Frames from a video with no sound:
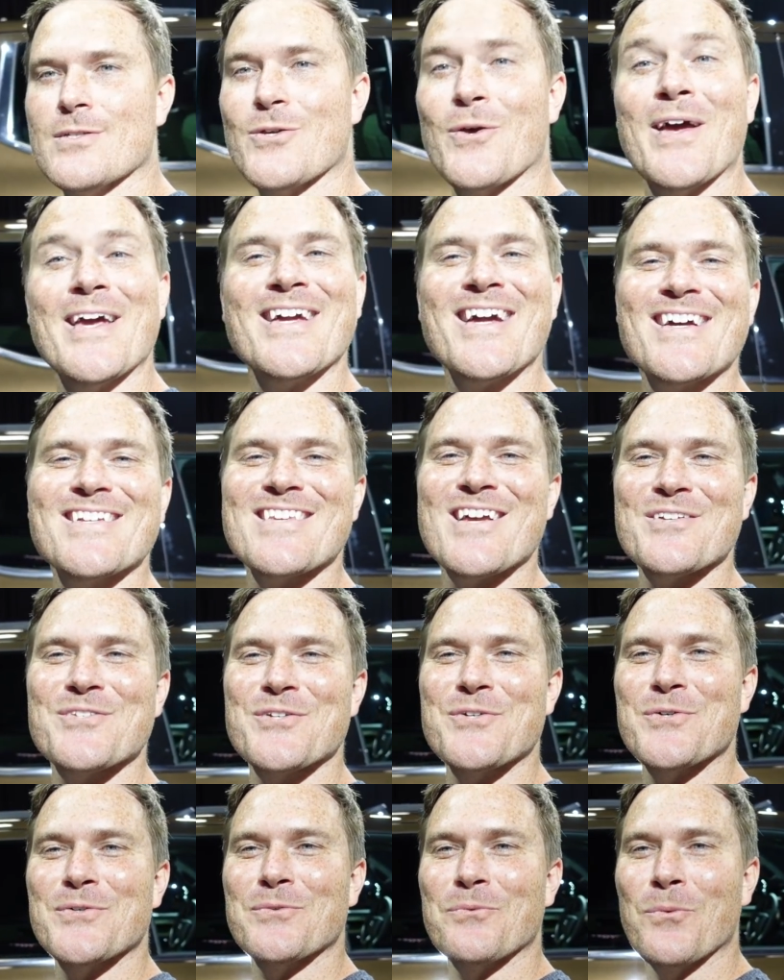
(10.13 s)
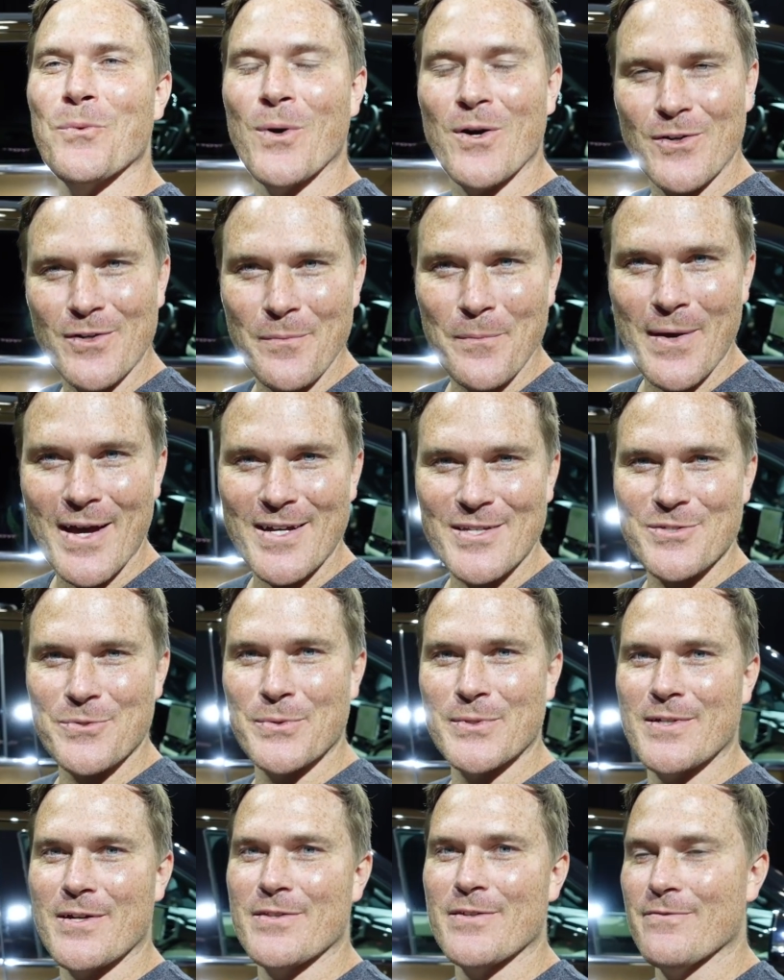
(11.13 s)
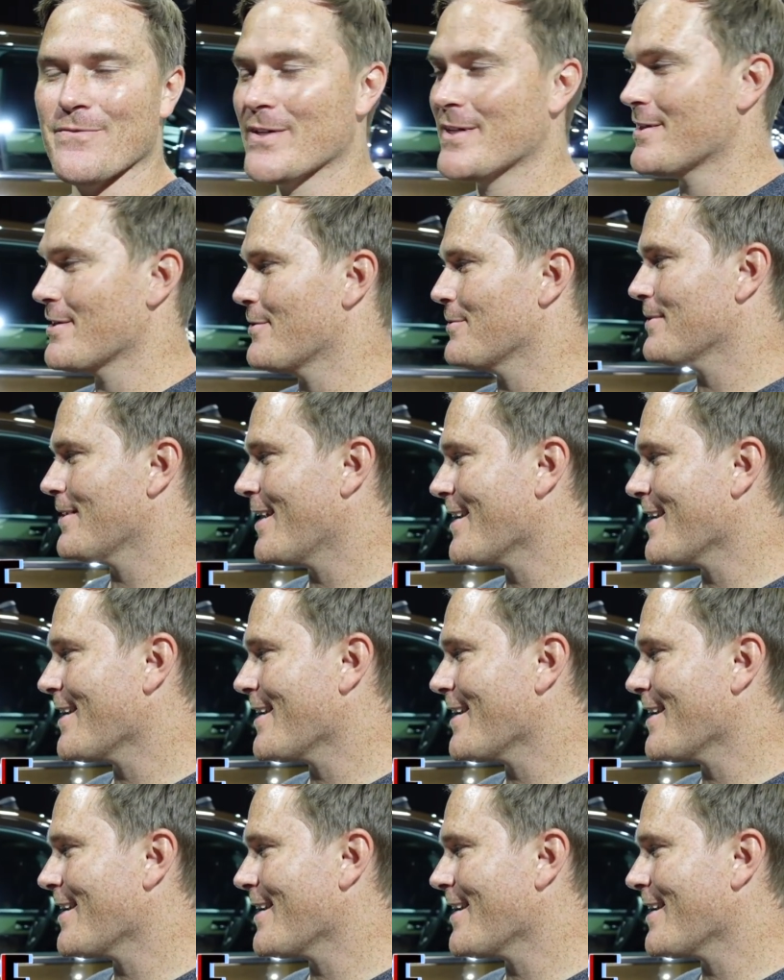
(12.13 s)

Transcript: So hey guys, how's it going? Welcome back to another video.